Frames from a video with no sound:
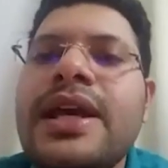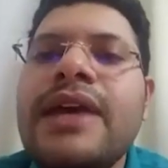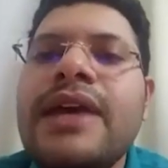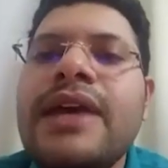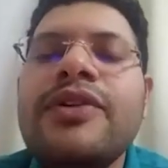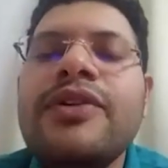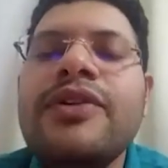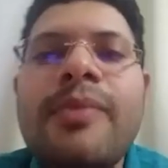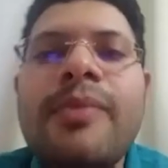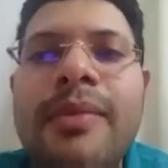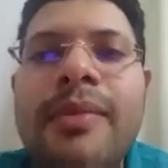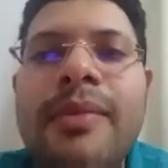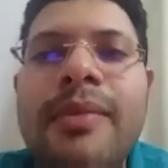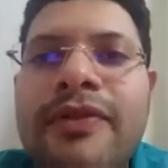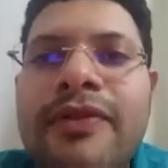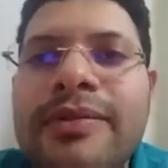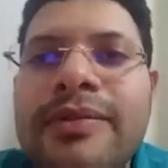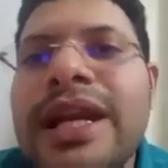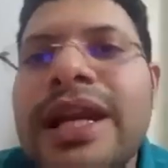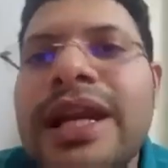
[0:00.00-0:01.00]
If you remember
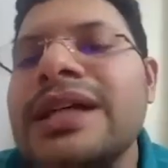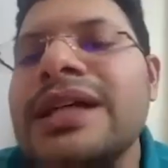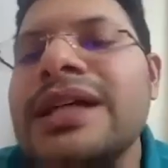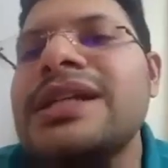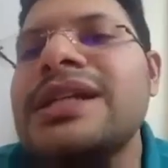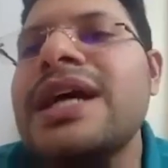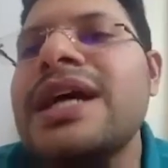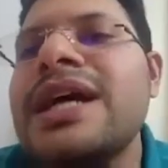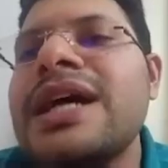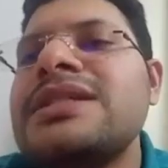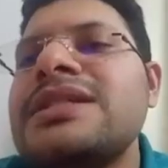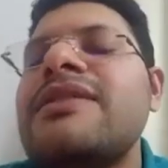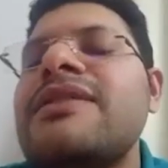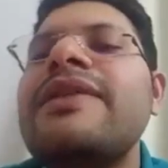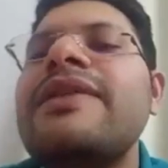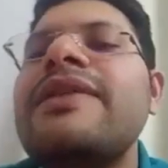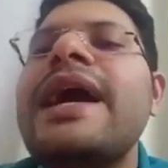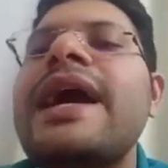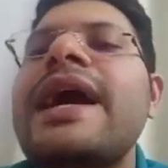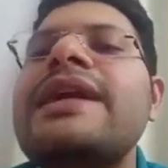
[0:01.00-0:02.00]
from the last class,
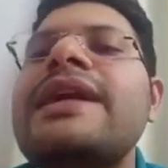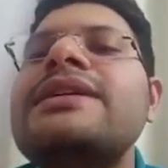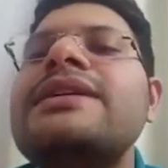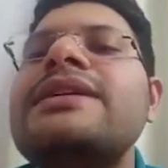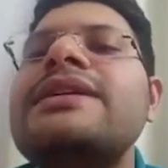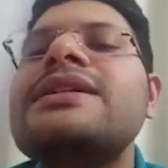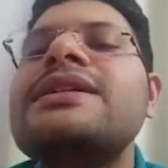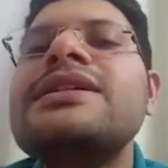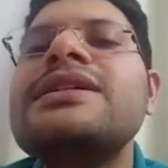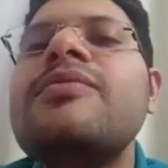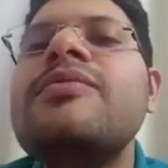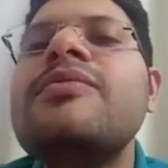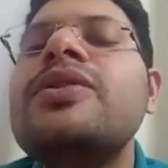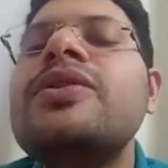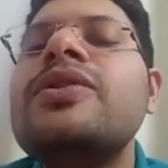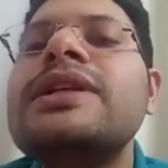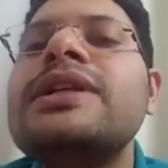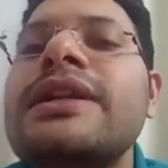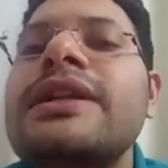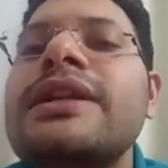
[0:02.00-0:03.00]
we had discussed about
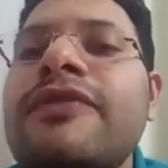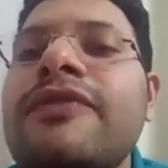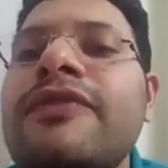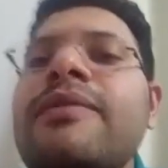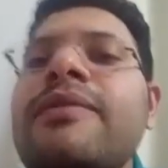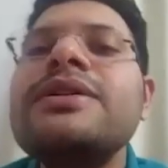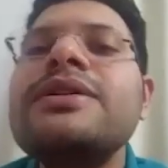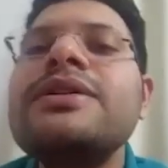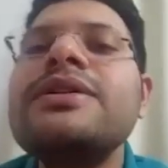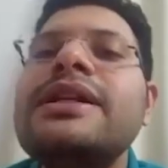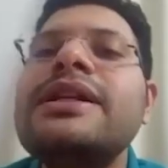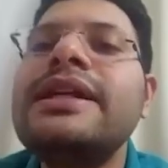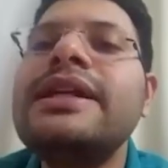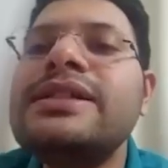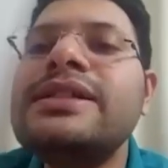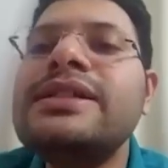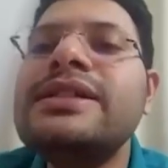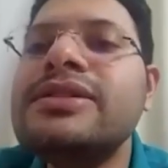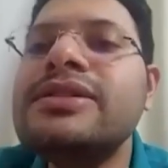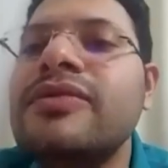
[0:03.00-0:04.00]
the different
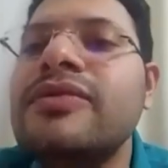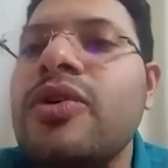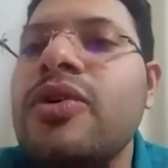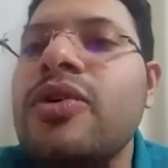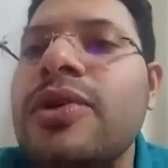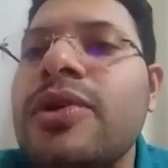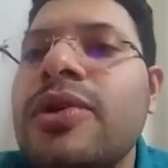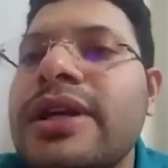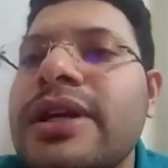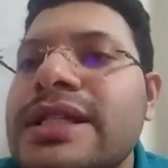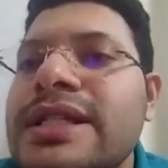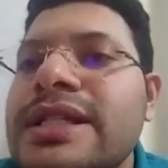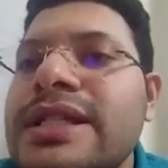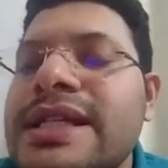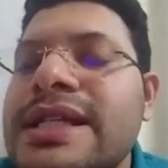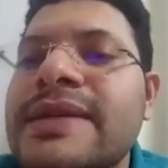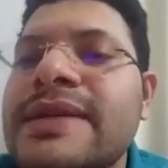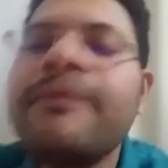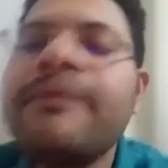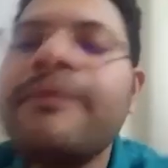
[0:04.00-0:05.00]
presentations of glomerular
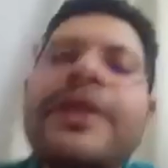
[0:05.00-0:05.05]
disease,